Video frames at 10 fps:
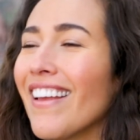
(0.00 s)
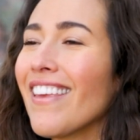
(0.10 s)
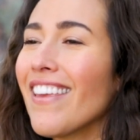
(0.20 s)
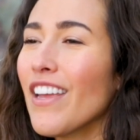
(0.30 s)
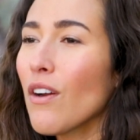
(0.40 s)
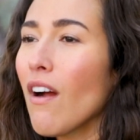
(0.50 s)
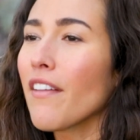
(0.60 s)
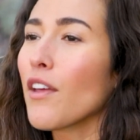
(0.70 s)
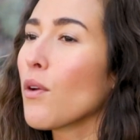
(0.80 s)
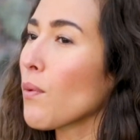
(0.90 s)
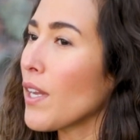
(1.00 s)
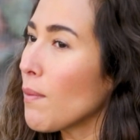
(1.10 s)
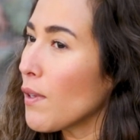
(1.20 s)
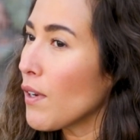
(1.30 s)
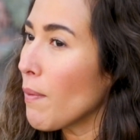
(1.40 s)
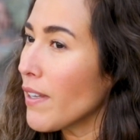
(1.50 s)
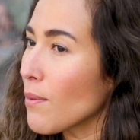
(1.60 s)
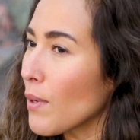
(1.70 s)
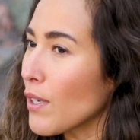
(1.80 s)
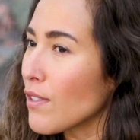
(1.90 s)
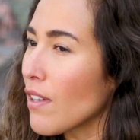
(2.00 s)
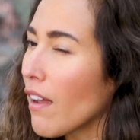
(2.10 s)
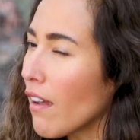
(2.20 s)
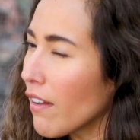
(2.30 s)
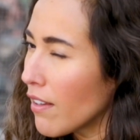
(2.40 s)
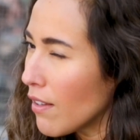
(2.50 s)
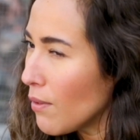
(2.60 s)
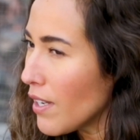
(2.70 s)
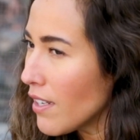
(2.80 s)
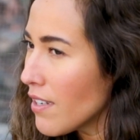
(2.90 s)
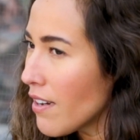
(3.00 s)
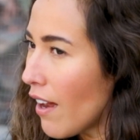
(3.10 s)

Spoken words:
here are the green beauty buzzwords you need to